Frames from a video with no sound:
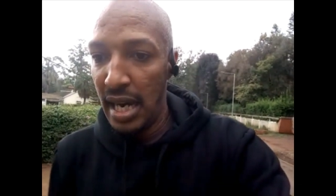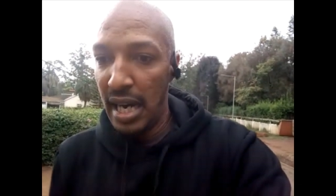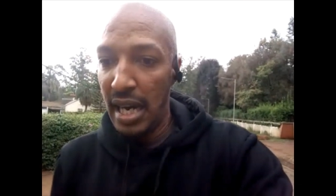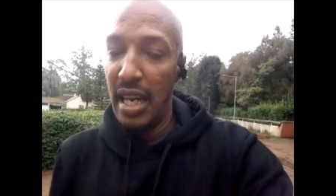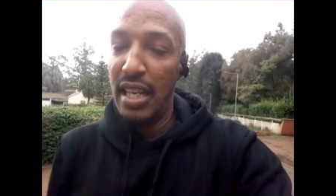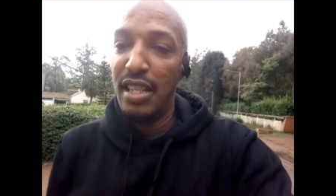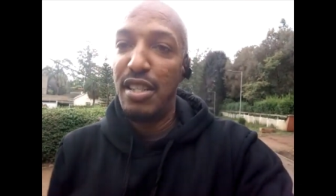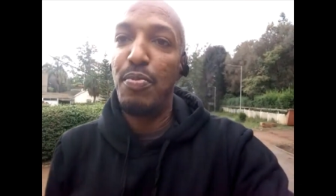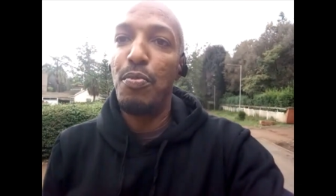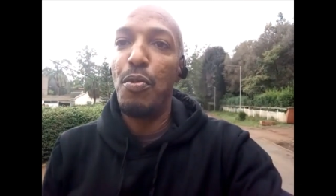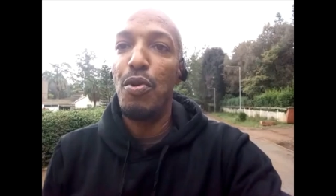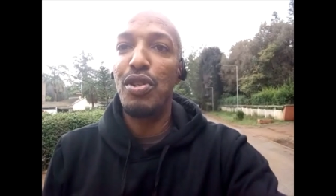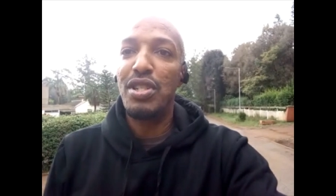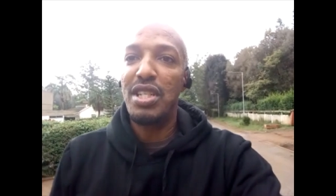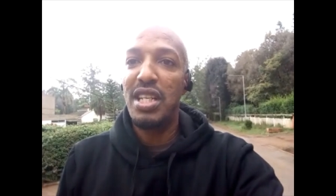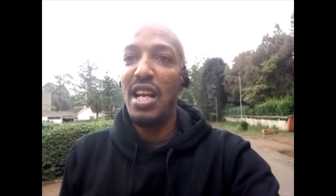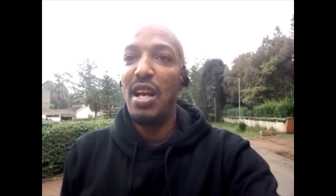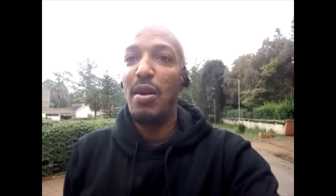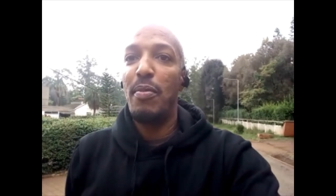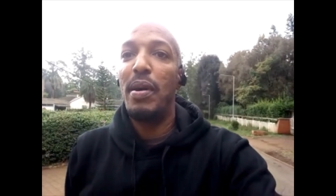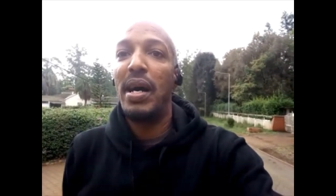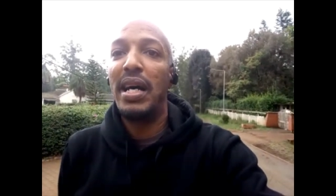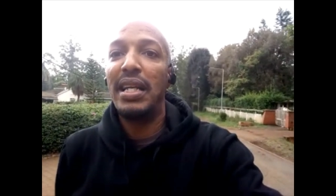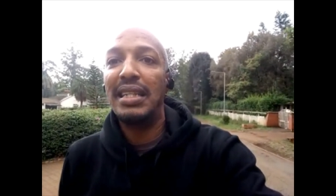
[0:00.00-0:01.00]
it's mostly
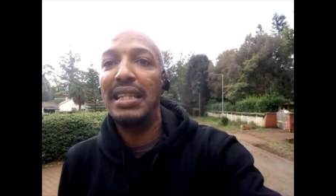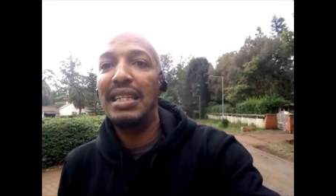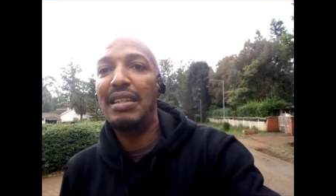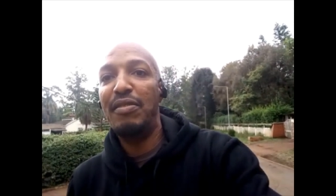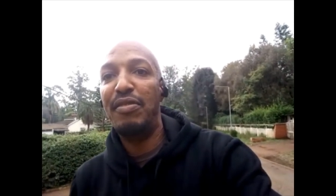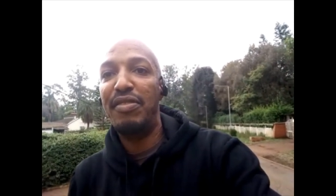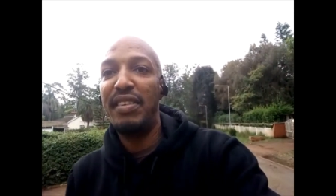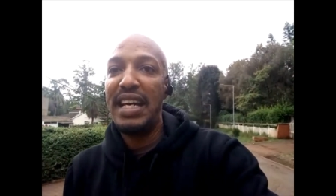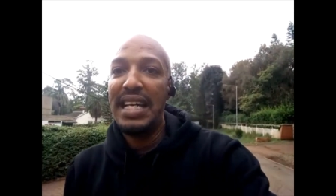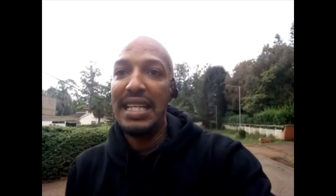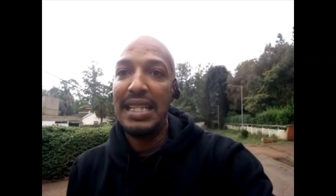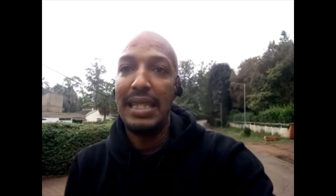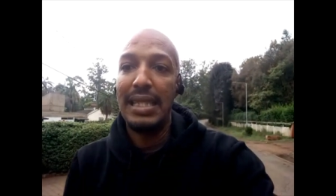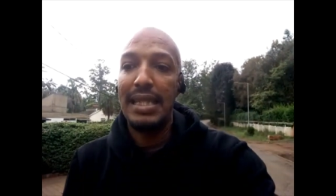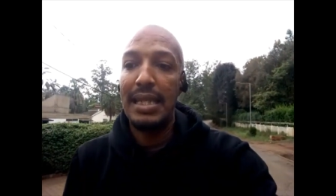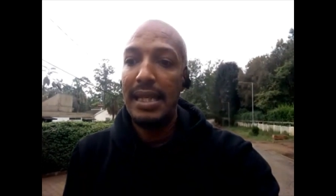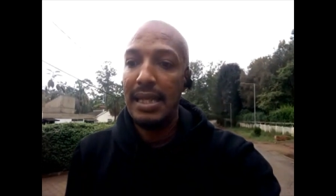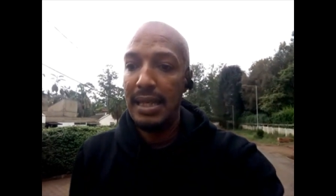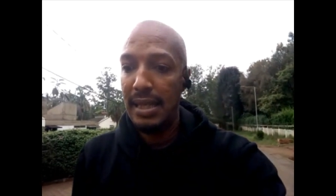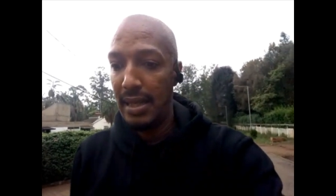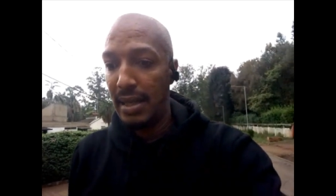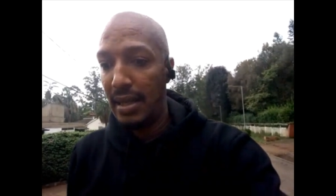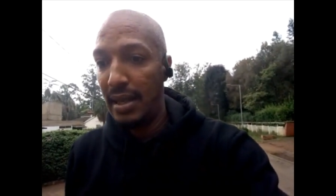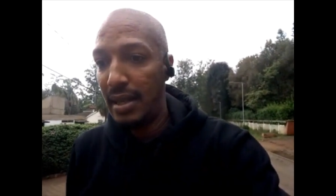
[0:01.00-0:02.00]
about the event,
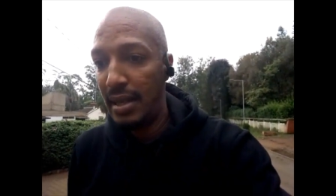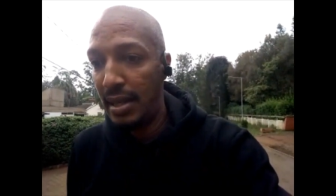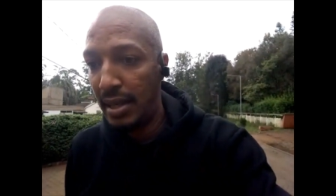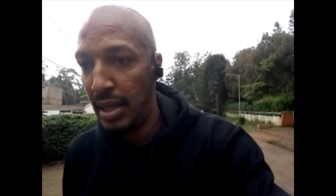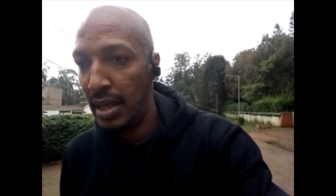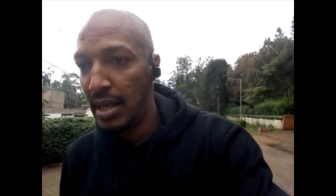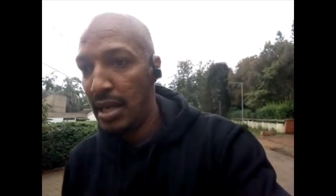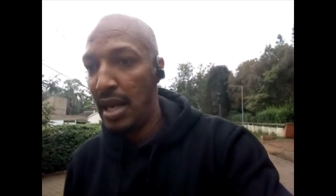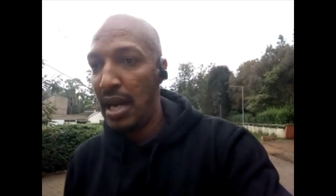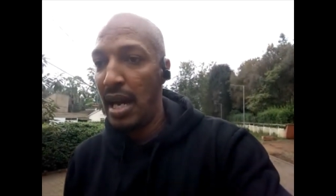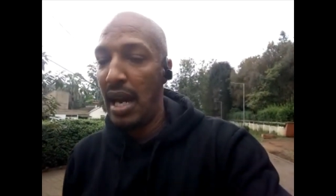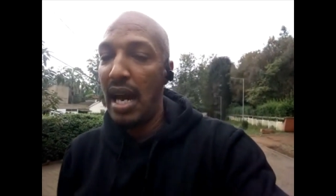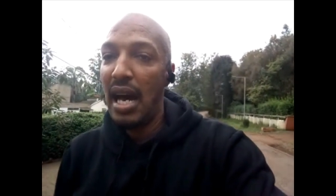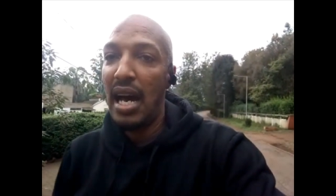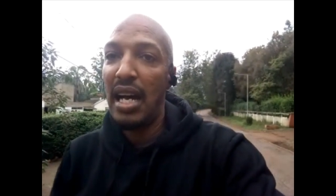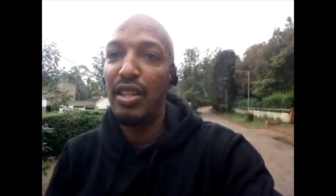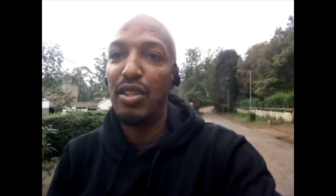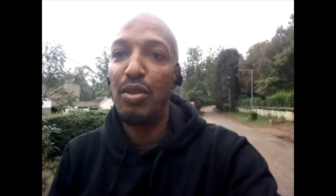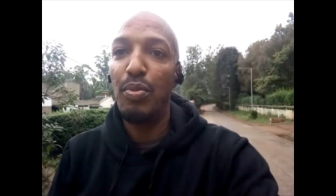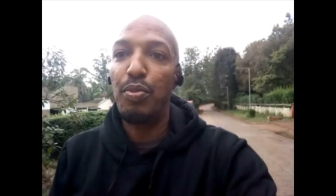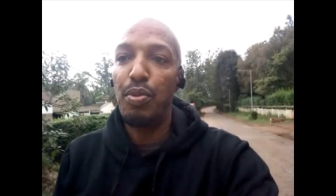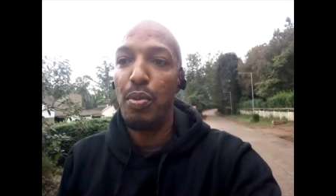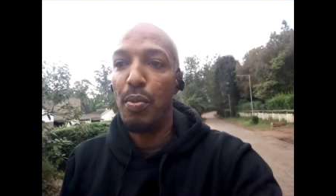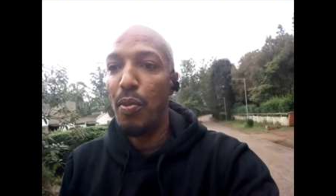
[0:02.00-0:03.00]
how to
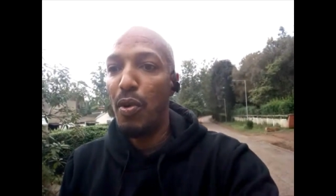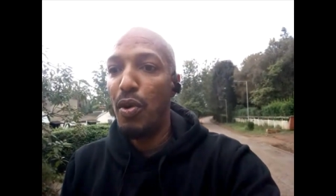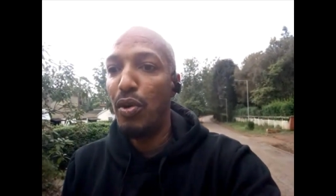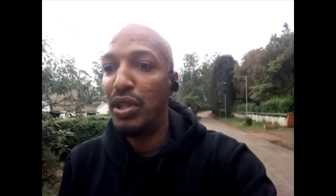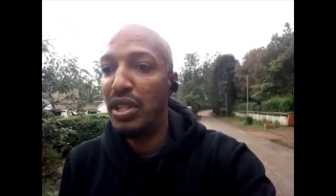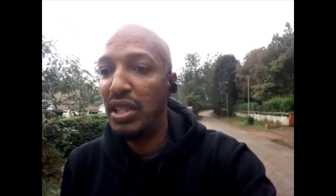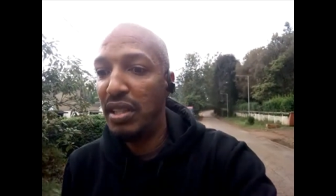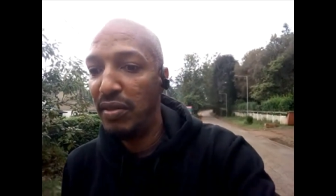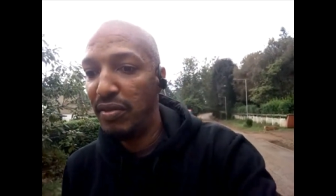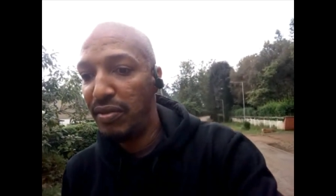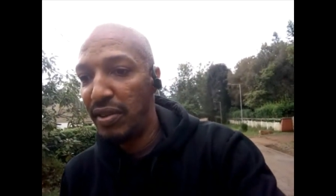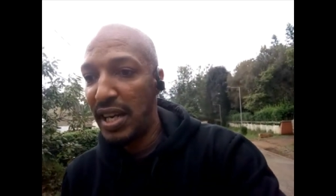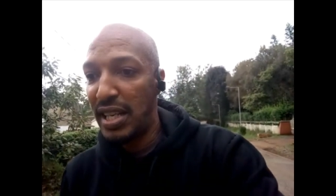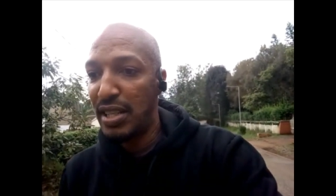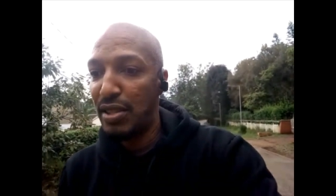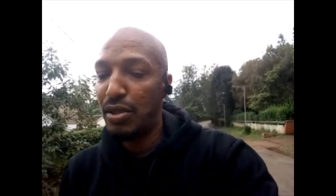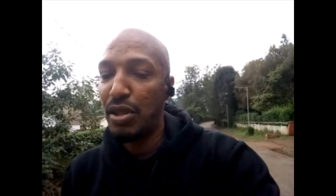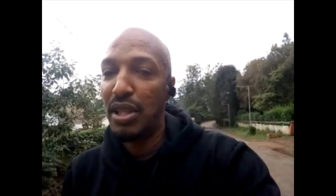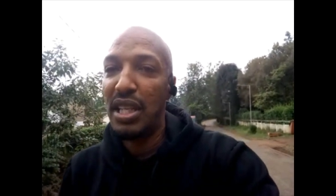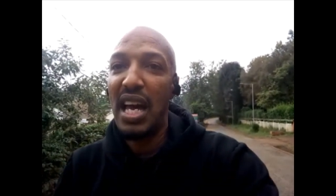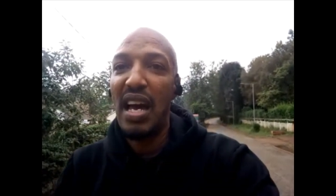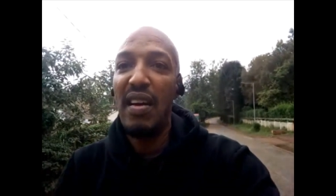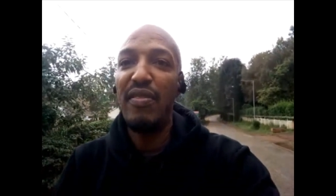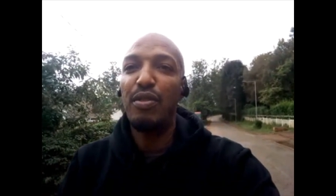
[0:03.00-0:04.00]
promote the event. So
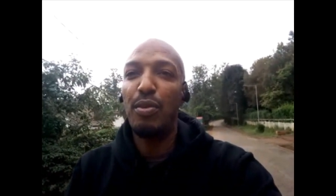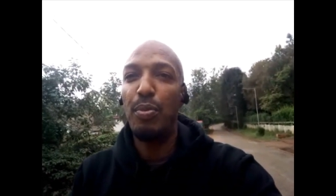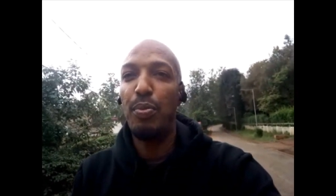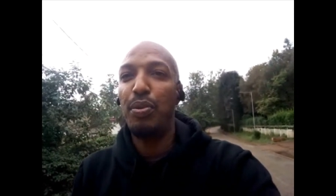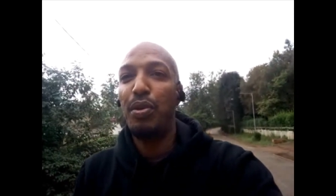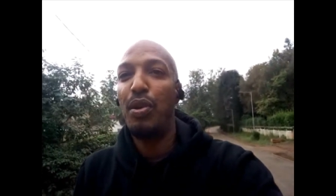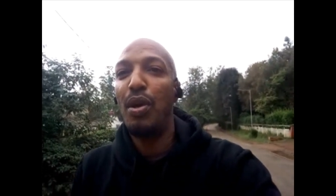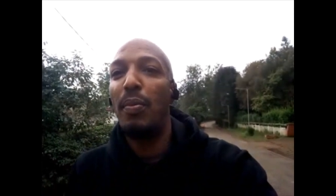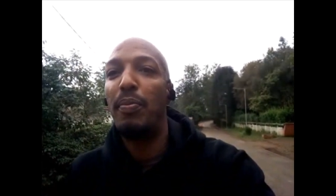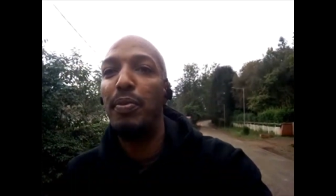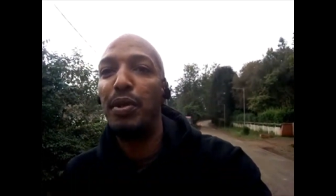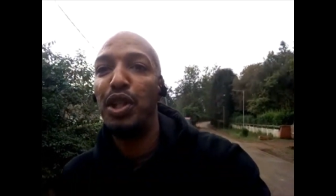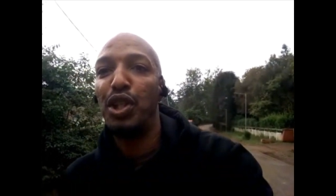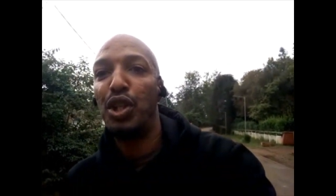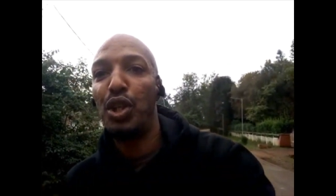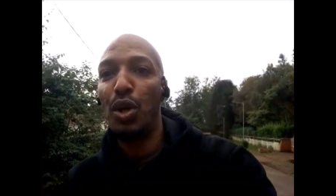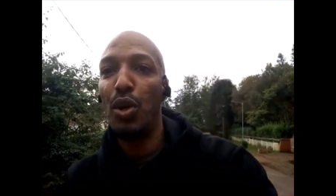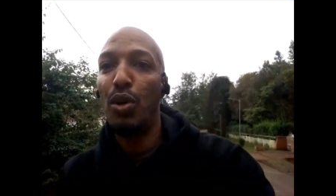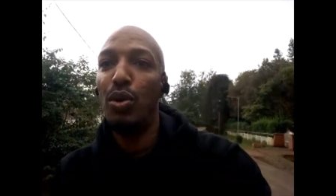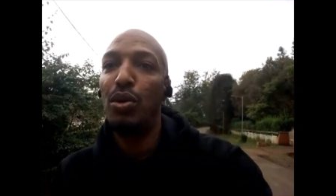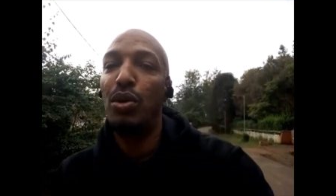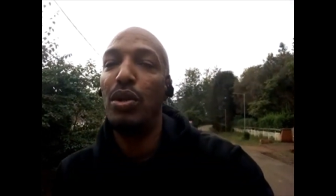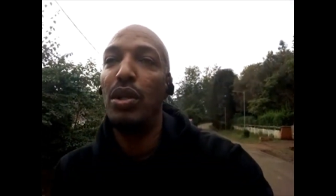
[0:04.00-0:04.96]
they have to put up a show.